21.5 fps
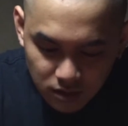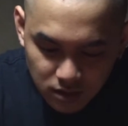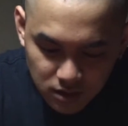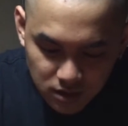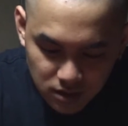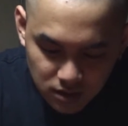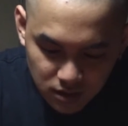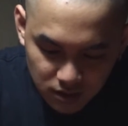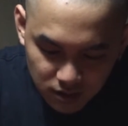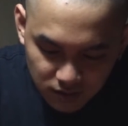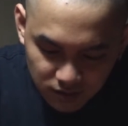
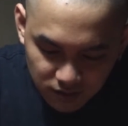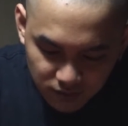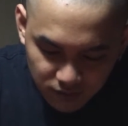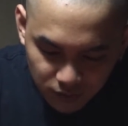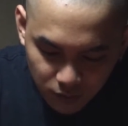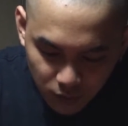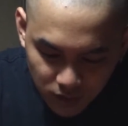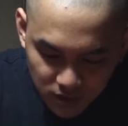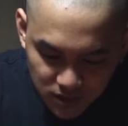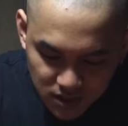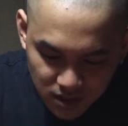Just
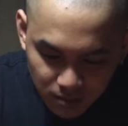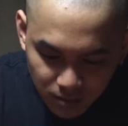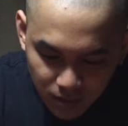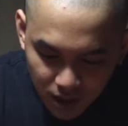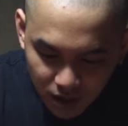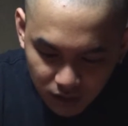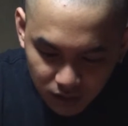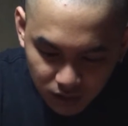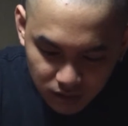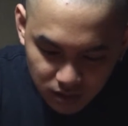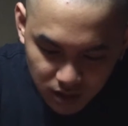force the
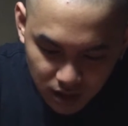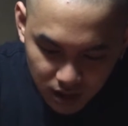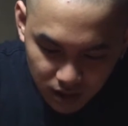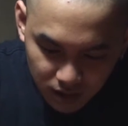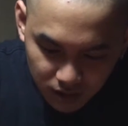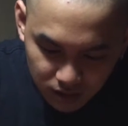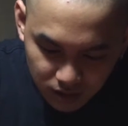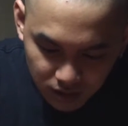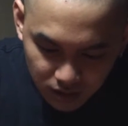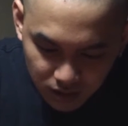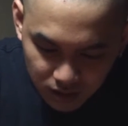barrel down
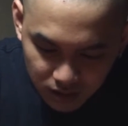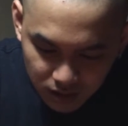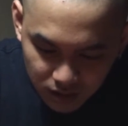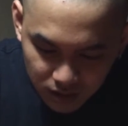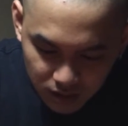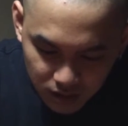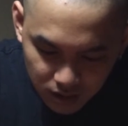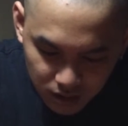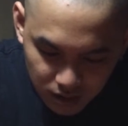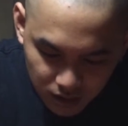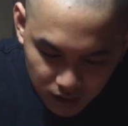
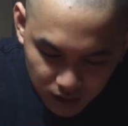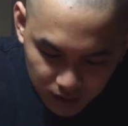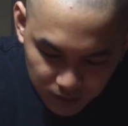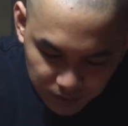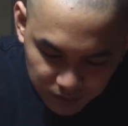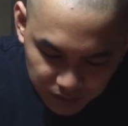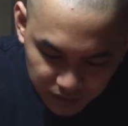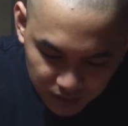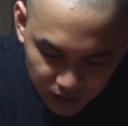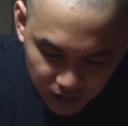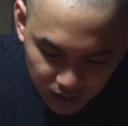and
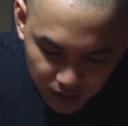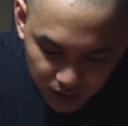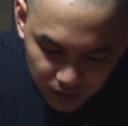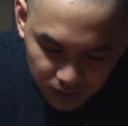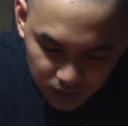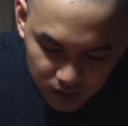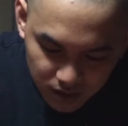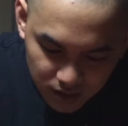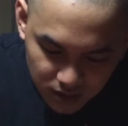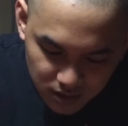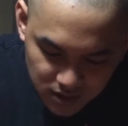get
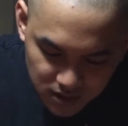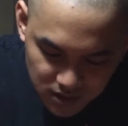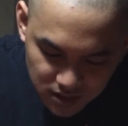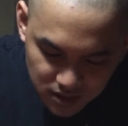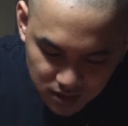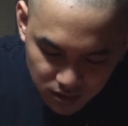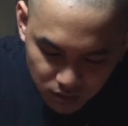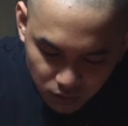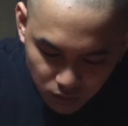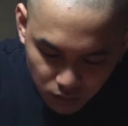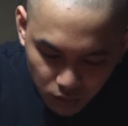
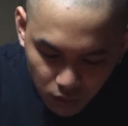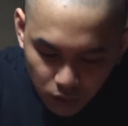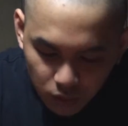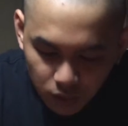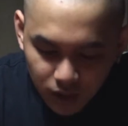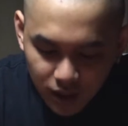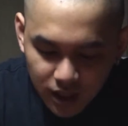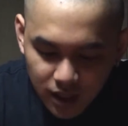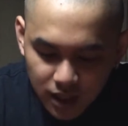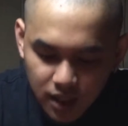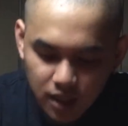things
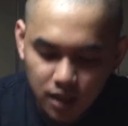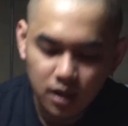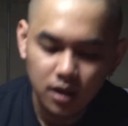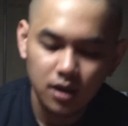rolling.